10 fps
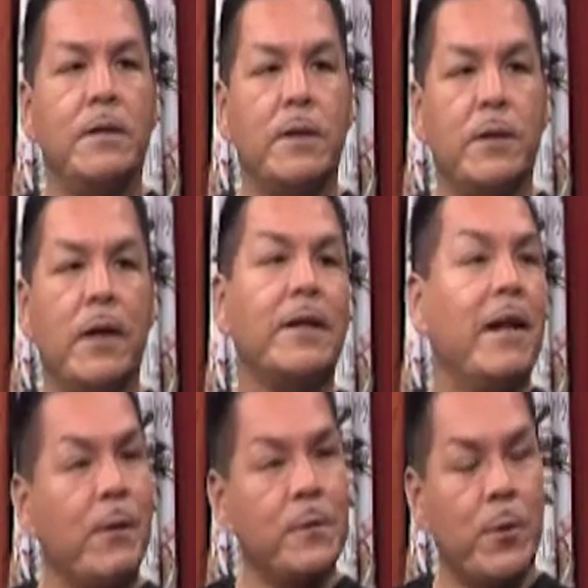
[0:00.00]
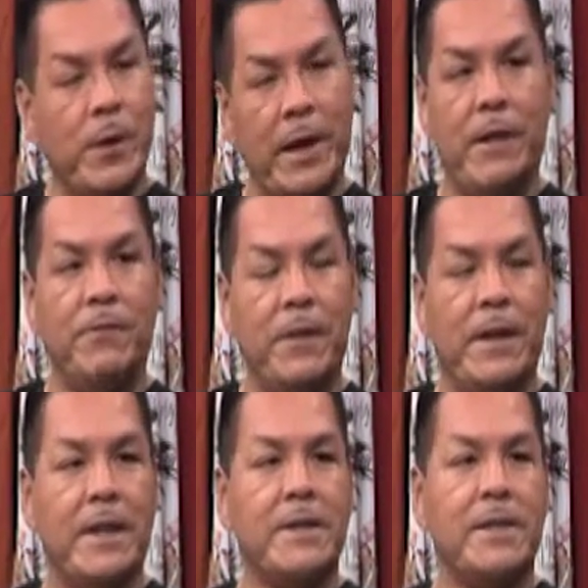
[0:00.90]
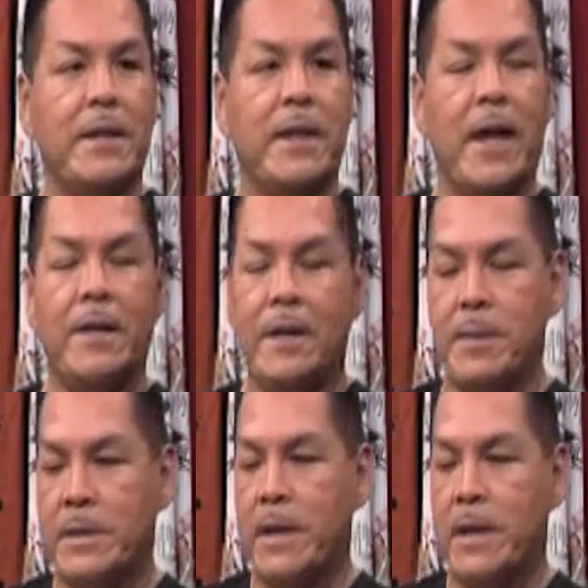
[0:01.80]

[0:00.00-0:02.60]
So luckily, I was already in Phoenix, and mm-hmm. I ended up mm-hmm.